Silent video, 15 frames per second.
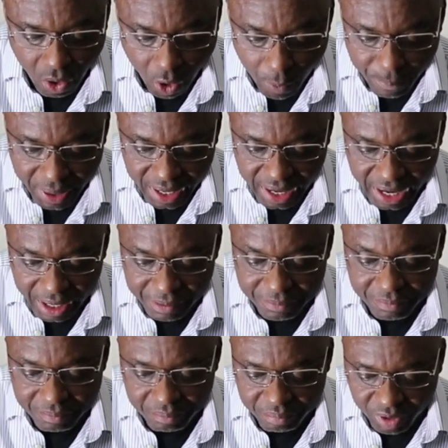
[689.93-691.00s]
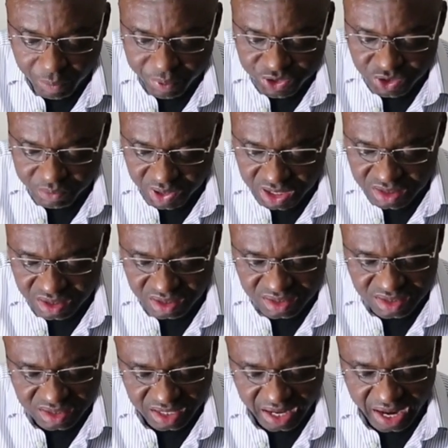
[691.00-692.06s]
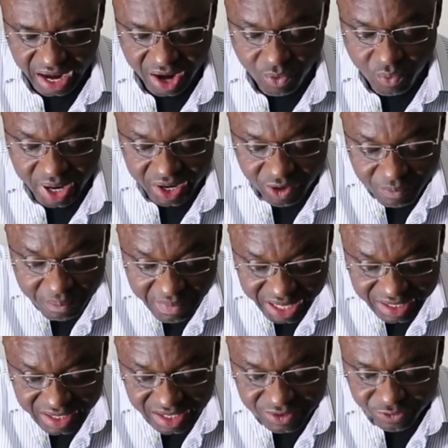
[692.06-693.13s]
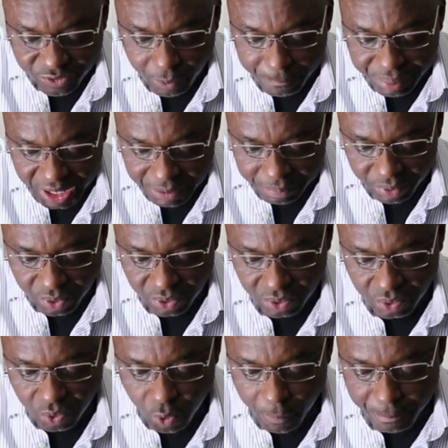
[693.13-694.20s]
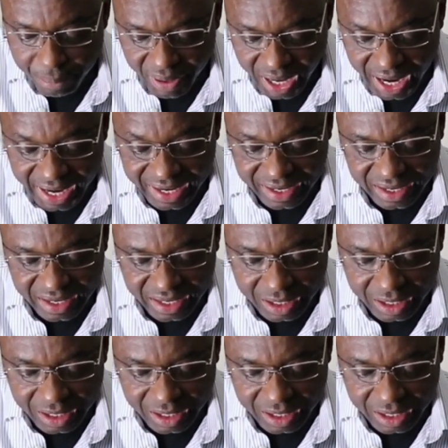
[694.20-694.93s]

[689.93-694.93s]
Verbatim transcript: upper arm blood pressure monitors are recommended for people who buy